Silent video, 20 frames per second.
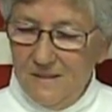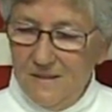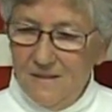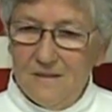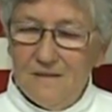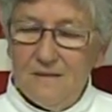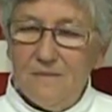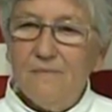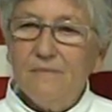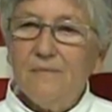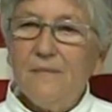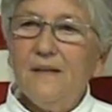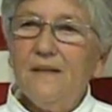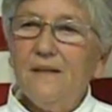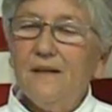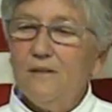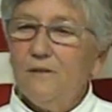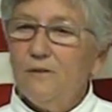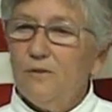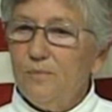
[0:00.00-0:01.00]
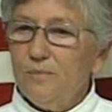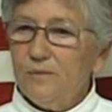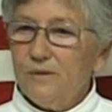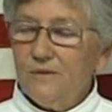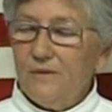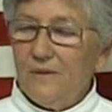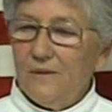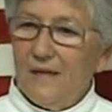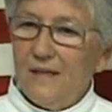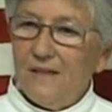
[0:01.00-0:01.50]
And my uncle
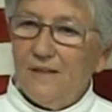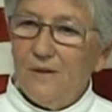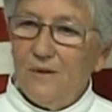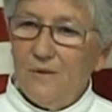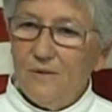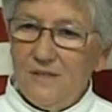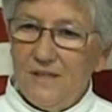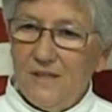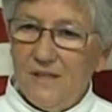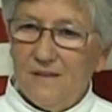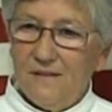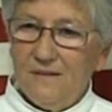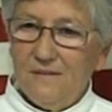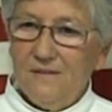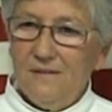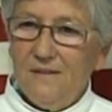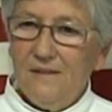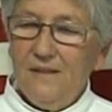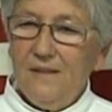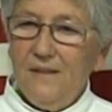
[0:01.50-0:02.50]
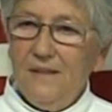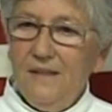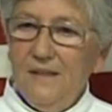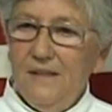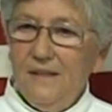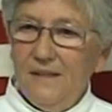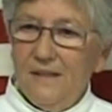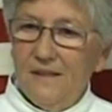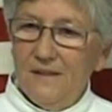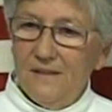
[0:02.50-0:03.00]
Bruno had a hotel
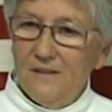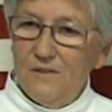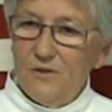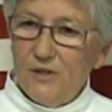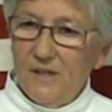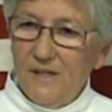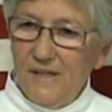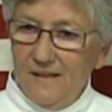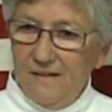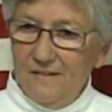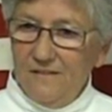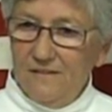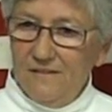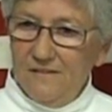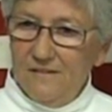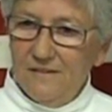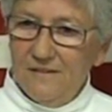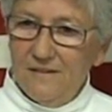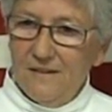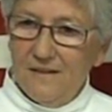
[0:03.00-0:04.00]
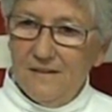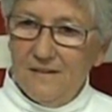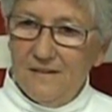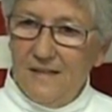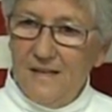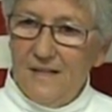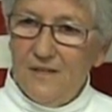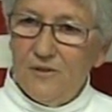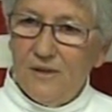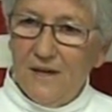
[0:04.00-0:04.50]
in Trieste on
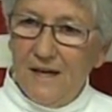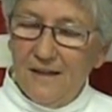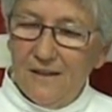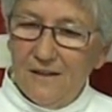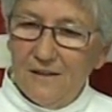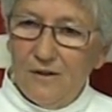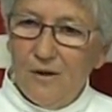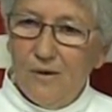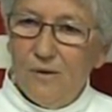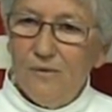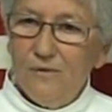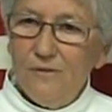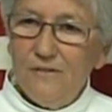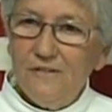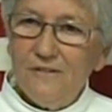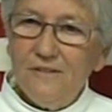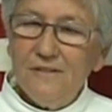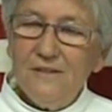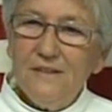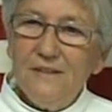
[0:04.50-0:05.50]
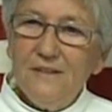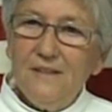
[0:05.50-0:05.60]
the Adriatic coast.